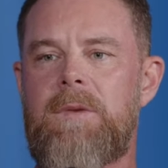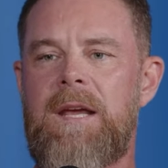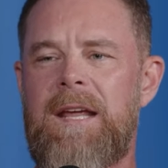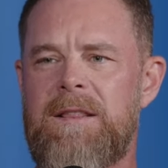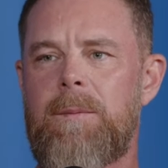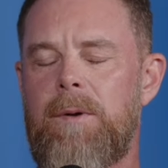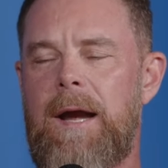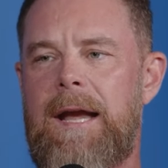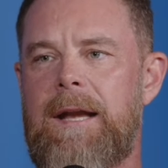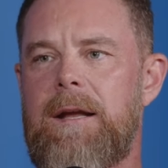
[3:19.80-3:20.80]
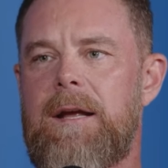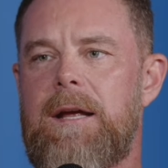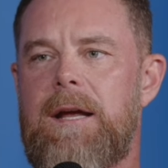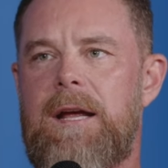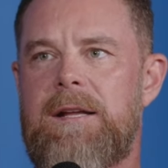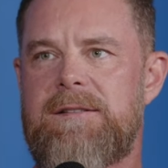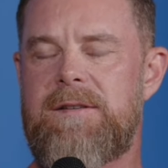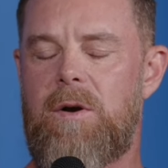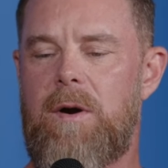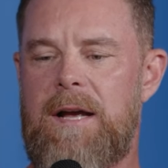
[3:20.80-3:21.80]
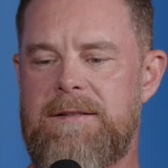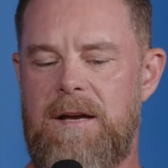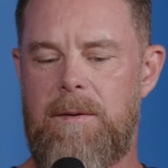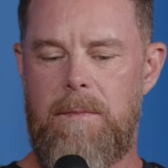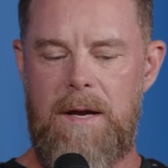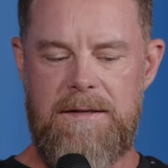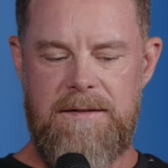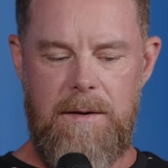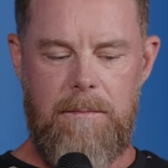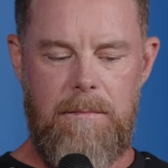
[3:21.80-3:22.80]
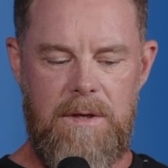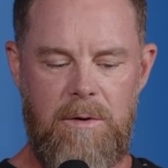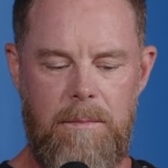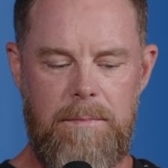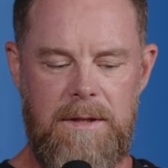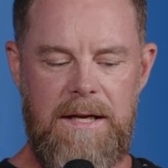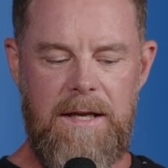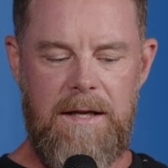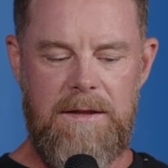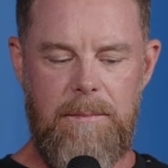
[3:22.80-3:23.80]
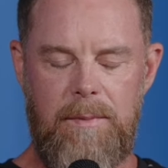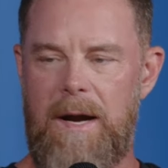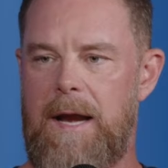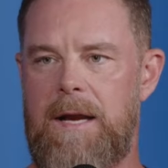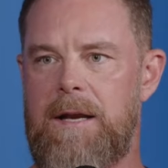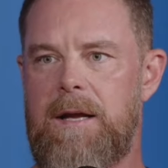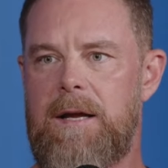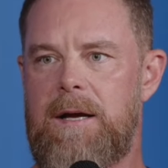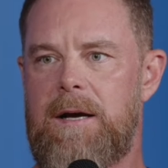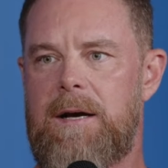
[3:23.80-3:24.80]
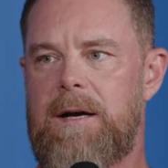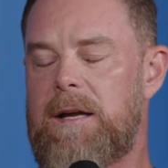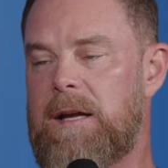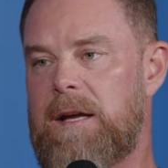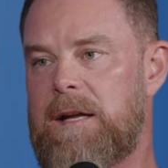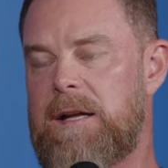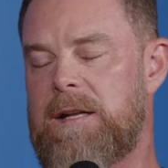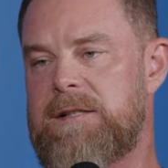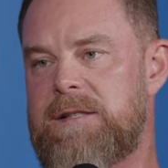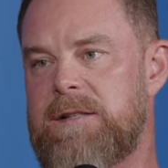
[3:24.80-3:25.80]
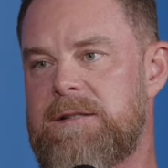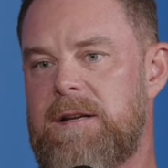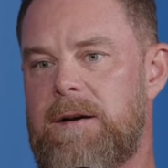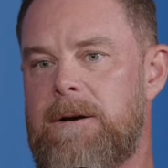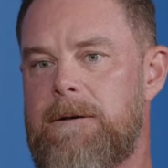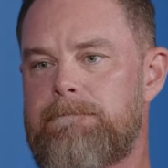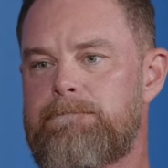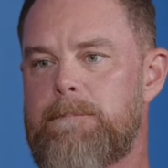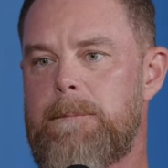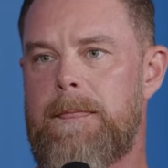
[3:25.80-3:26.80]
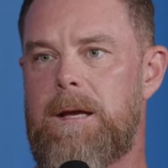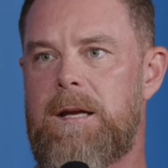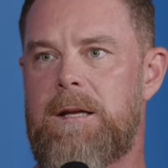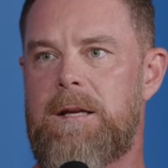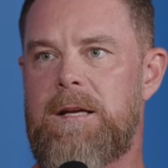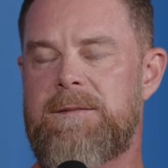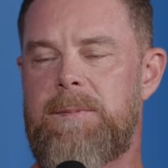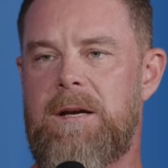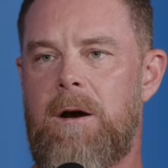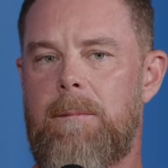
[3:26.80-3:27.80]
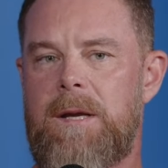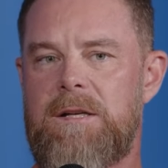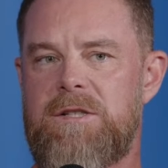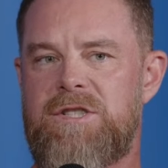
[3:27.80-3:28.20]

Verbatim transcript: in the brain. And so as I'm as I'm you know bleeding in the brain, uh, it, it, it's just um, it, it's becoming